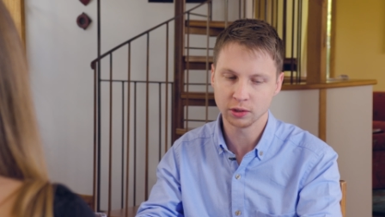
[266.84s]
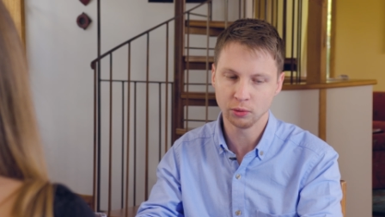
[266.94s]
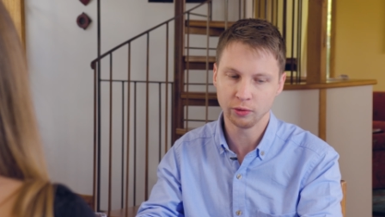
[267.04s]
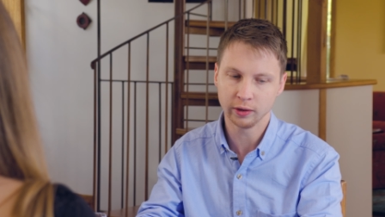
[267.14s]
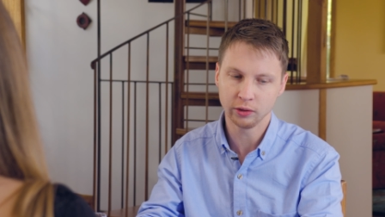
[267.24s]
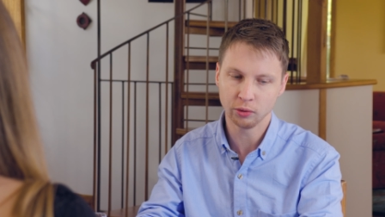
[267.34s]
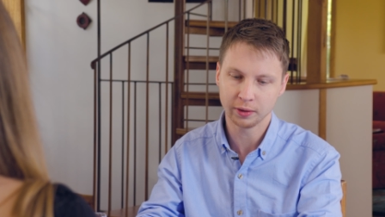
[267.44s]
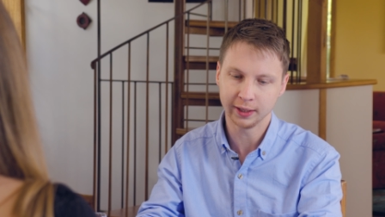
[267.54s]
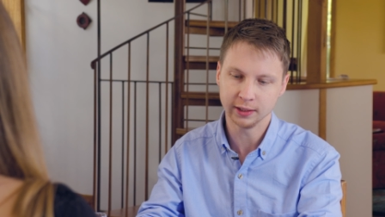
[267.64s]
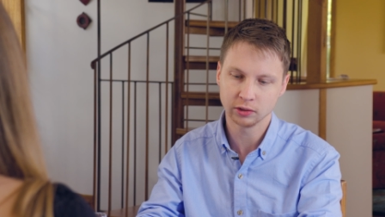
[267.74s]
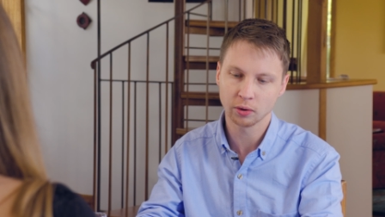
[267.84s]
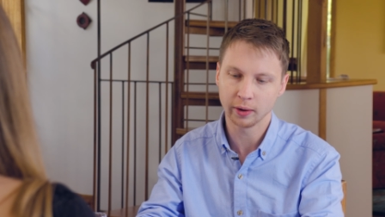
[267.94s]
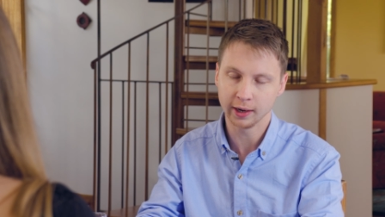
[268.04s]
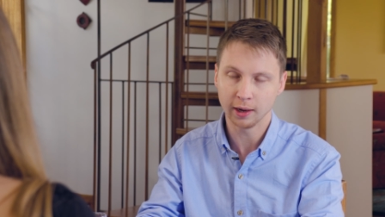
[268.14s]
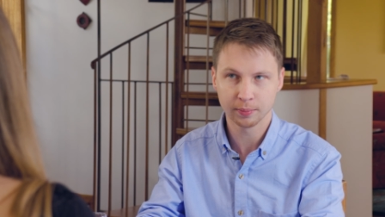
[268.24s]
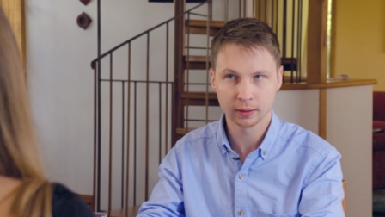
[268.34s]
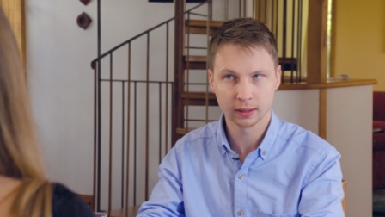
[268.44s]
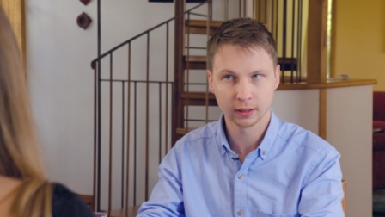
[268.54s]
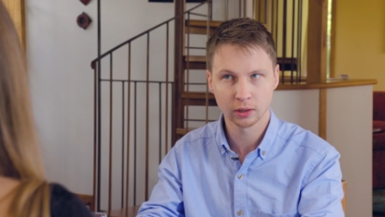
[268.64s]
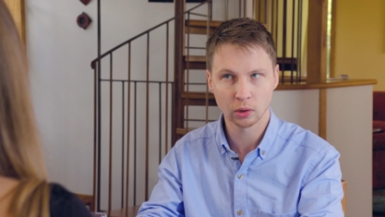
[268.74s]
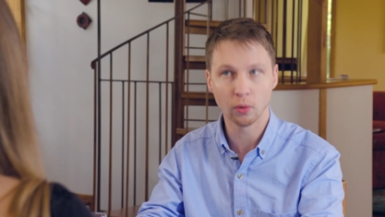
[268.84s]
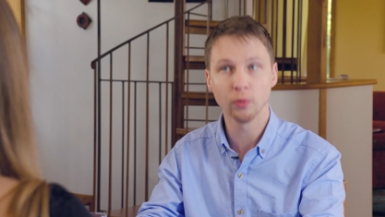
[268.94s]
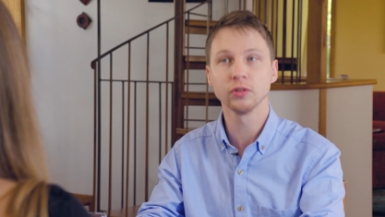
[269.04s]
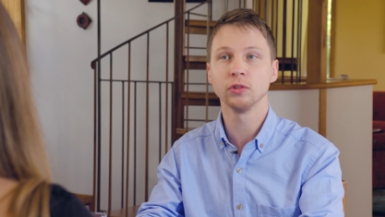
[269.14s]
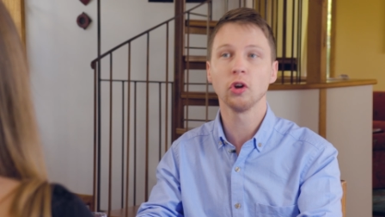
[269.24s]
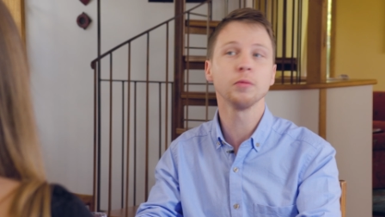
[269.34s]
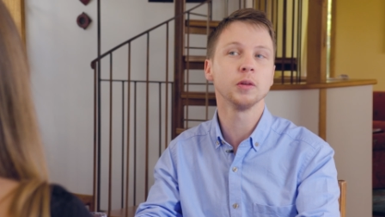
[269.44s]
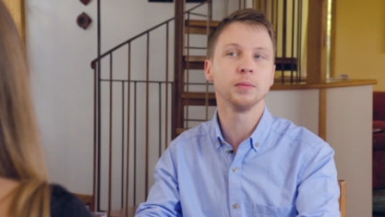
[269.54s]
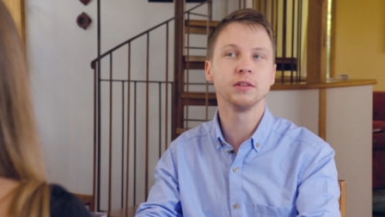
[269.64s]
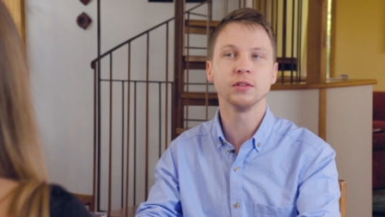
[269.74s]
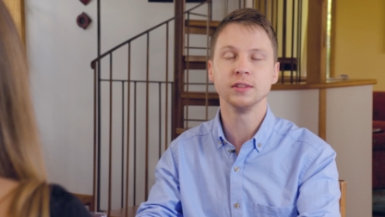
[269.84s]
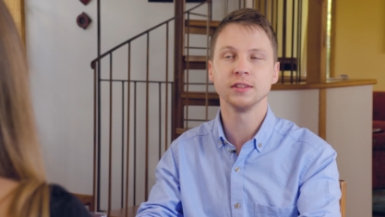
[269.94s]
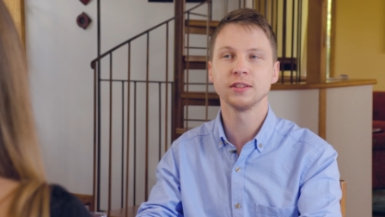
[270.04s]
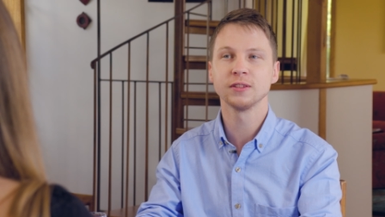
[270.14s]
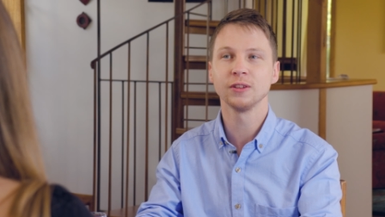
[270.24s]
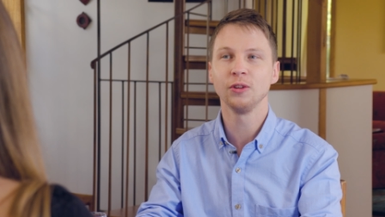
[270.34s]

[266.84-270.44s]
children your age growing up yeah. also adopted because